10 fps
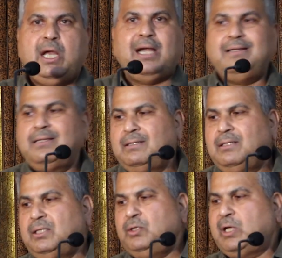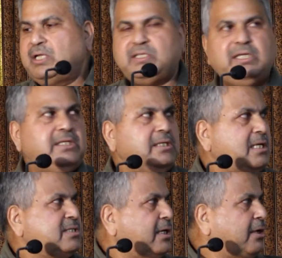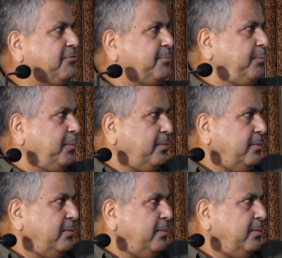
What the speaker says: And you can see a set of